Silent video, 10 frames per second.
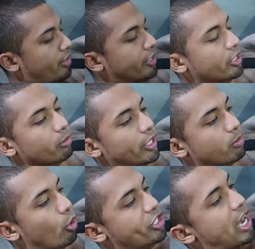This is, it's
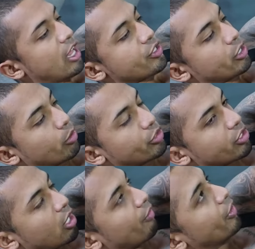more challenging when you
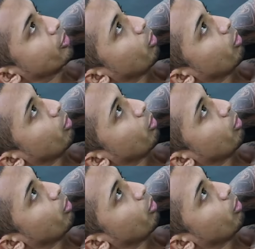start off this